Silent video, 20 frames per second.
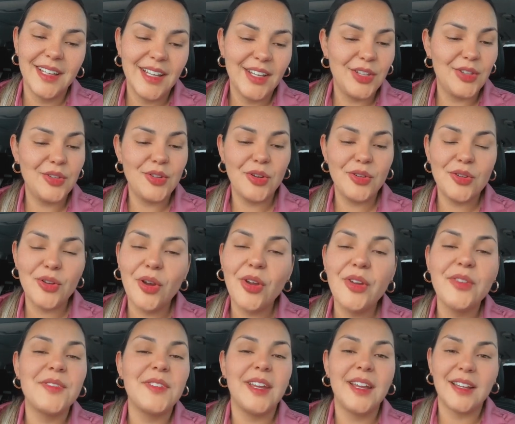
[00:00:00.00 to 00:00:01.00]
You don't know
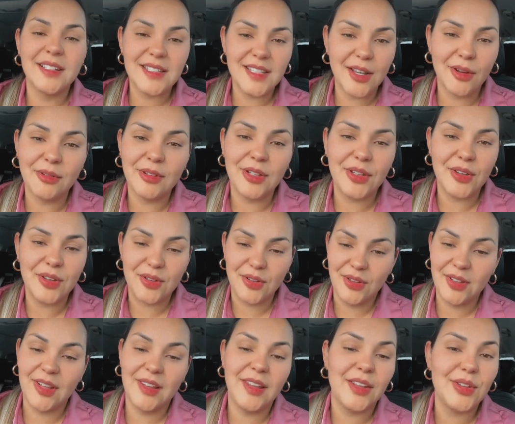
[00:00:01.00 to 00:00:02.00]
if they are telling you
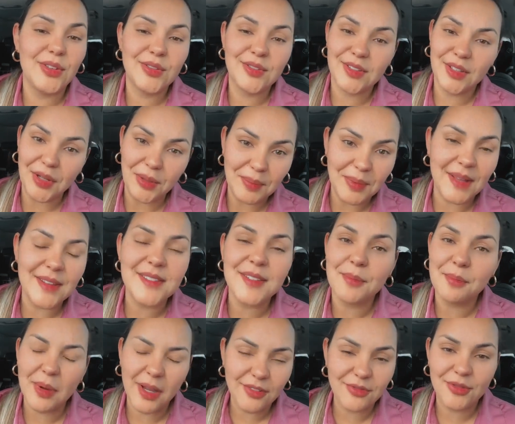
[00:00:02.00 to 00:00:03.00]
that they use
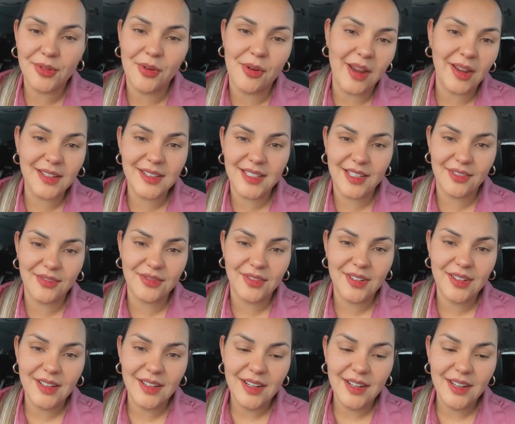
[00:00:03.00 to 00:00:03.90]
nanoplasty by Flora Active.